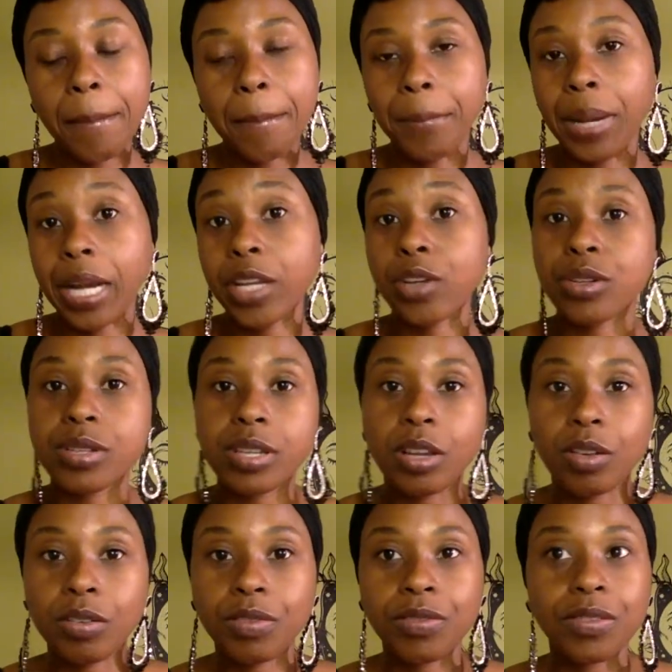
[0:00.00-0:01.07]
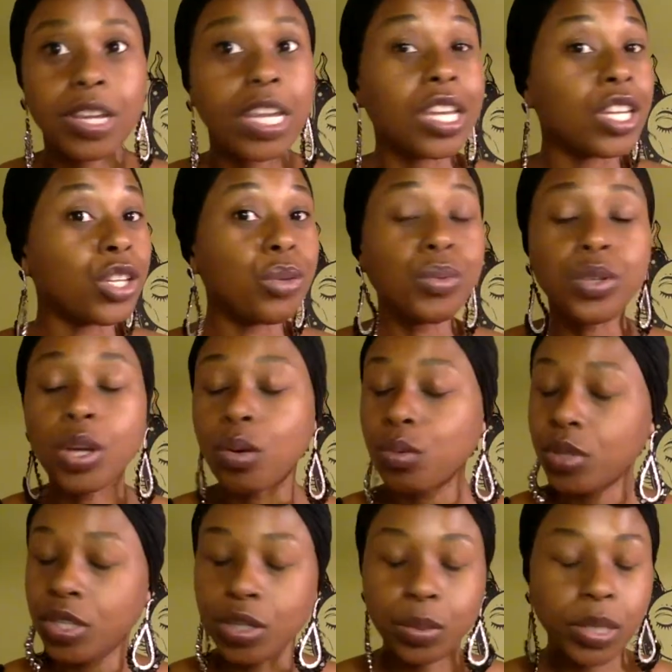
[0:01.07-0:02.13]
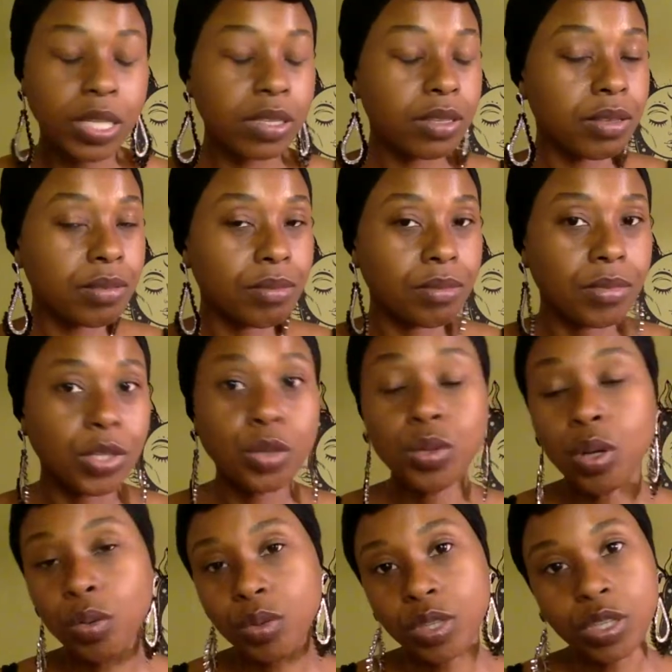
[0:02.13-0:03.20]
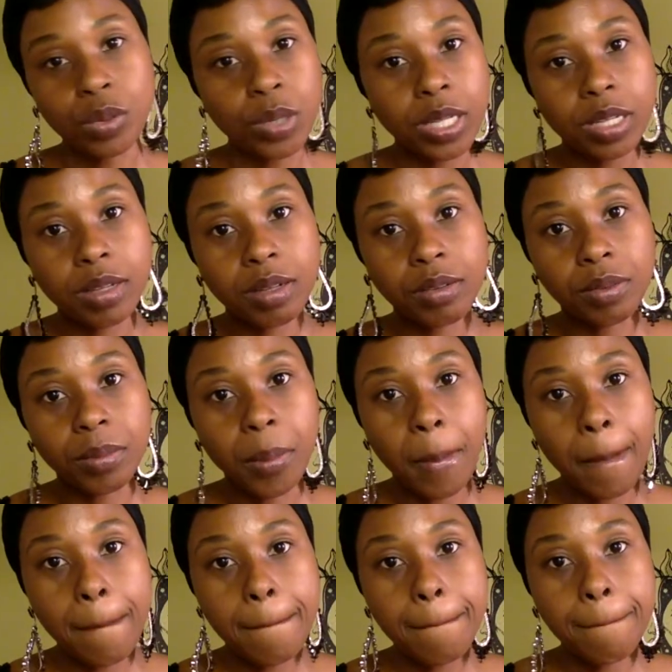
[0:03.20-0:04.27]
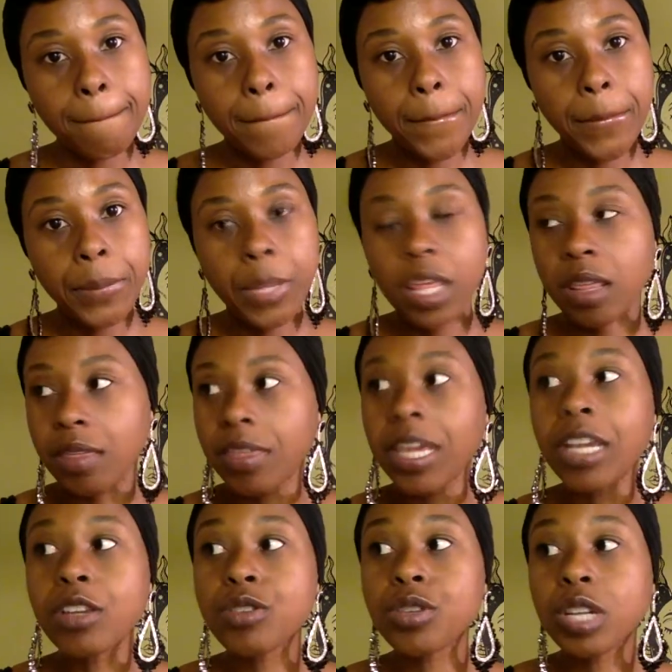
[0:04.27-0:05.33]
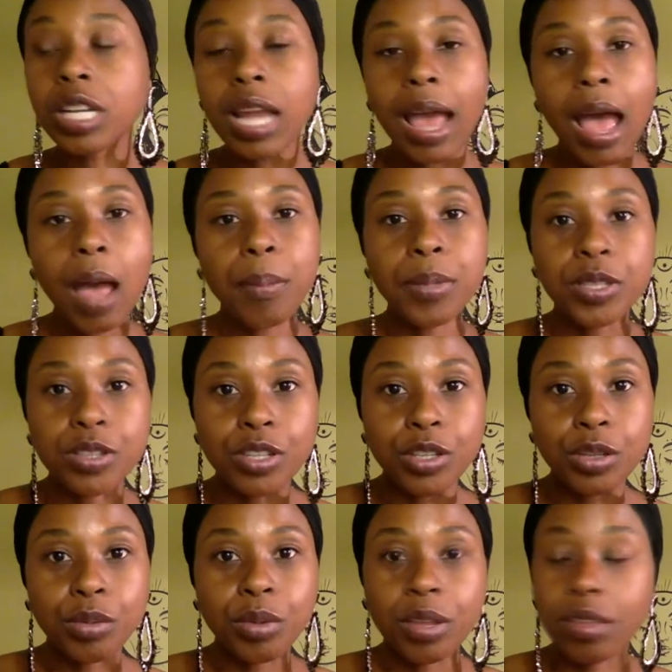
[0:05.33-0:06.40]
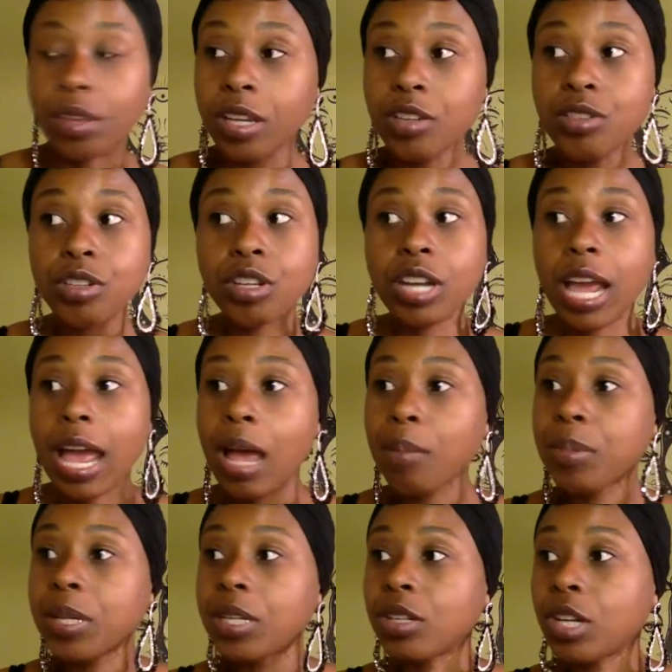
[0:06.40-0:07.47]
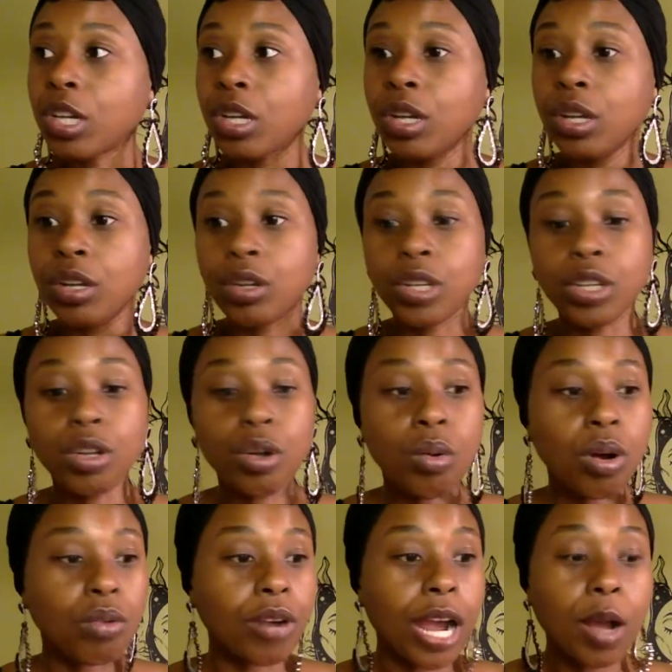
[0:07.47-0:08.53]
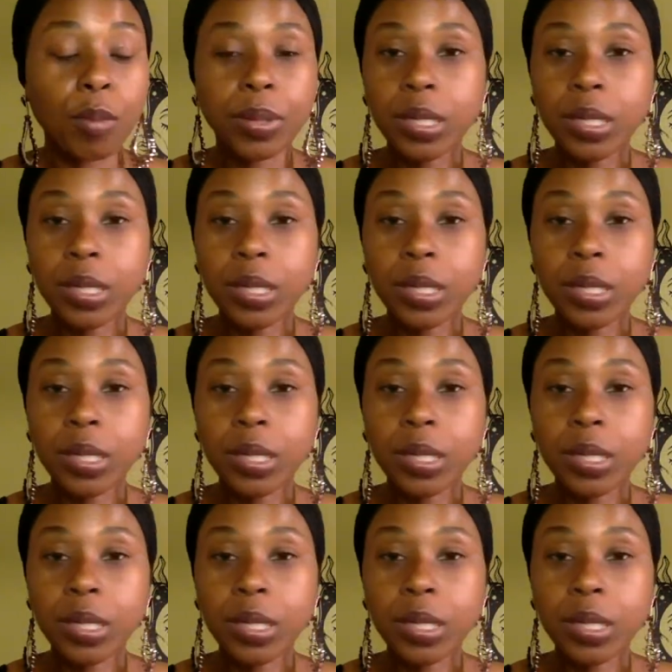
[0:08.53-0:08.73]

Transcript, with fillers: by yourself. You don't do it. You don't do it. Things are going to happen to you. Things are going to happen, you know, around